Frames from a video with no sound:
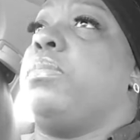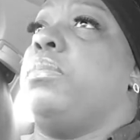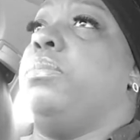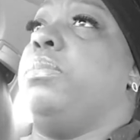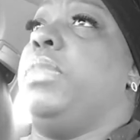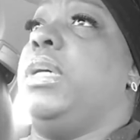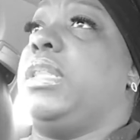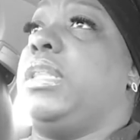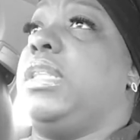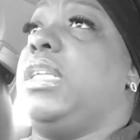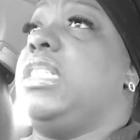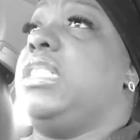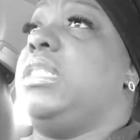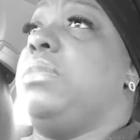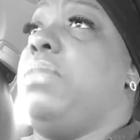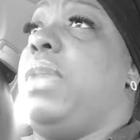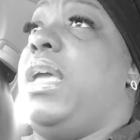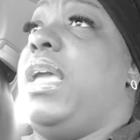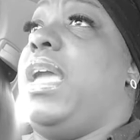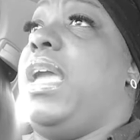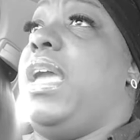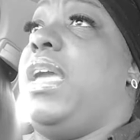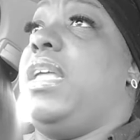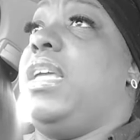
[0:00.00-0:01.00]
but this
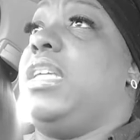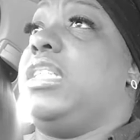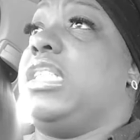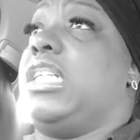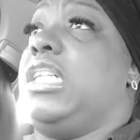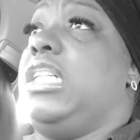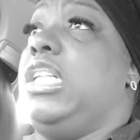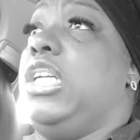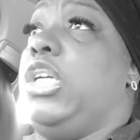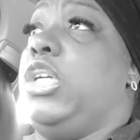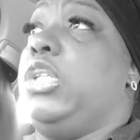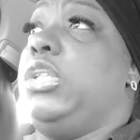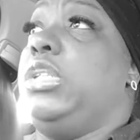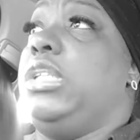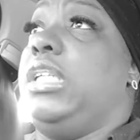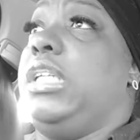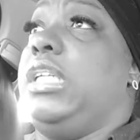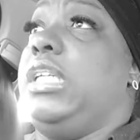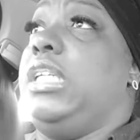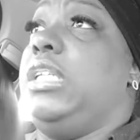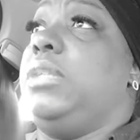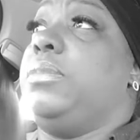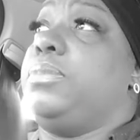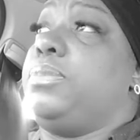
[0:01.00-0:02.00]
man is
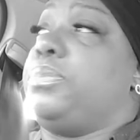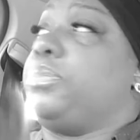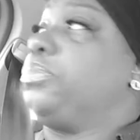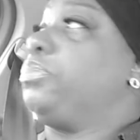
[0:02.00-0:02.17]
clearly